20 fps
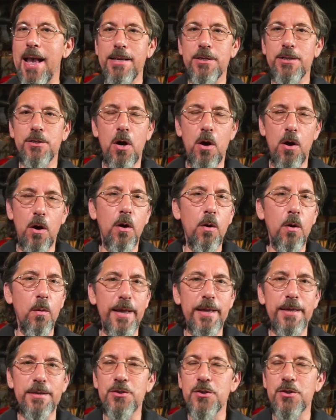As
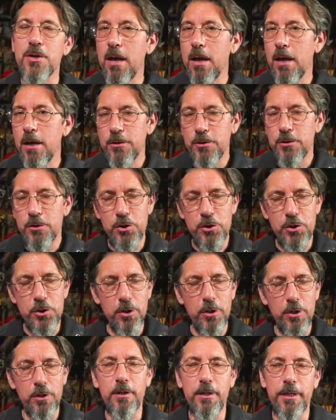always,
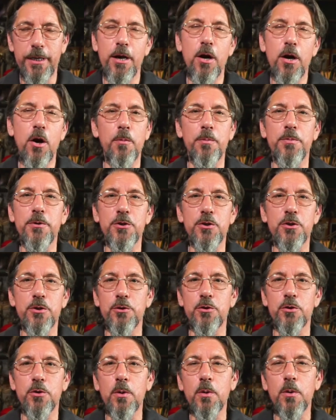certainly hope that
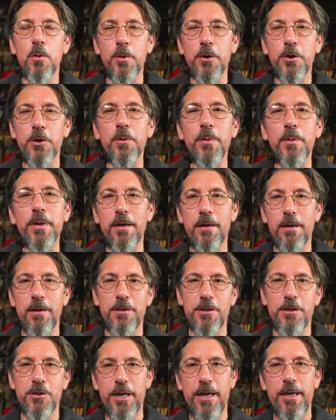you enjoy what we're doing here
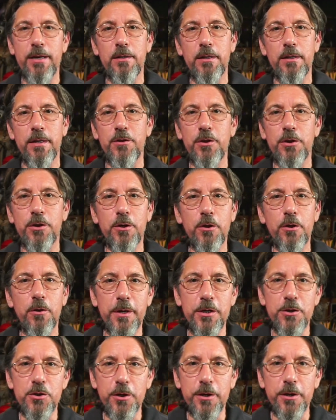on the channel. If you
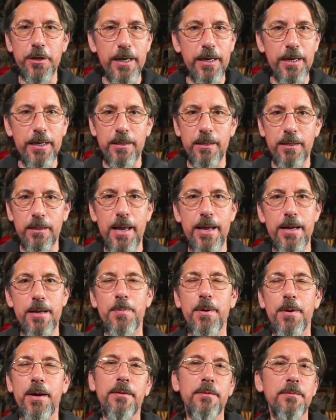do, make sure you're hitting the
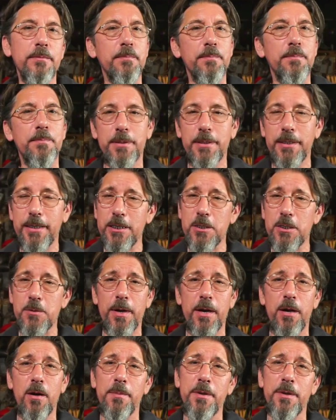like button. Please,
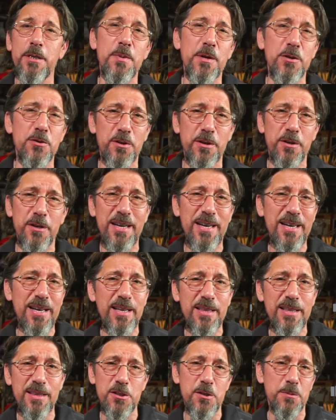by all means, make sure you're
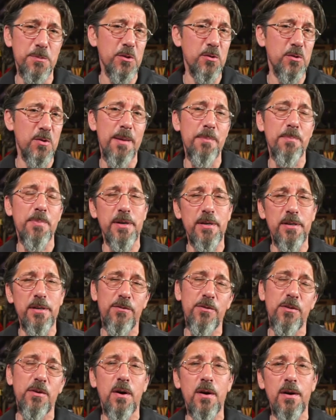hitting the subscribe button
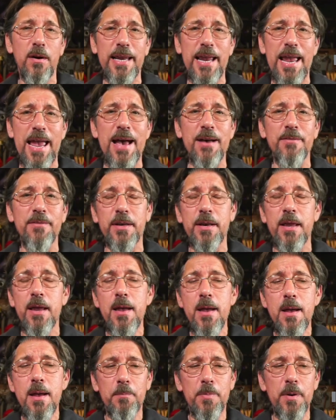if you already haven't.
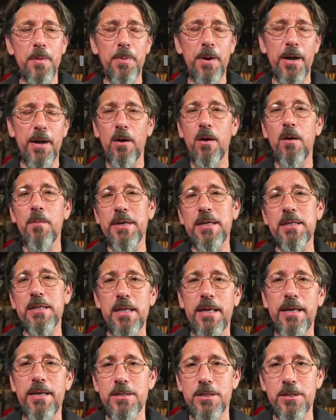But by all
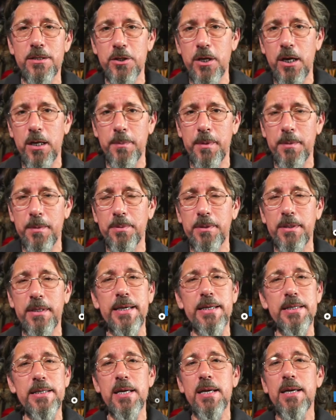means, ladies and gentlemen,
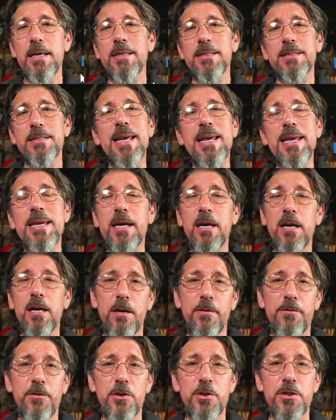please take
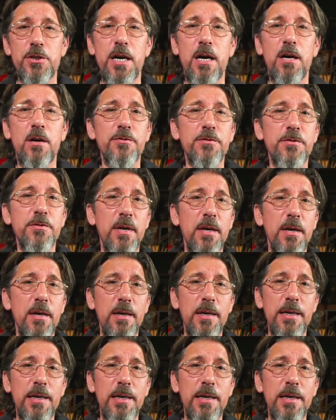care of yourself.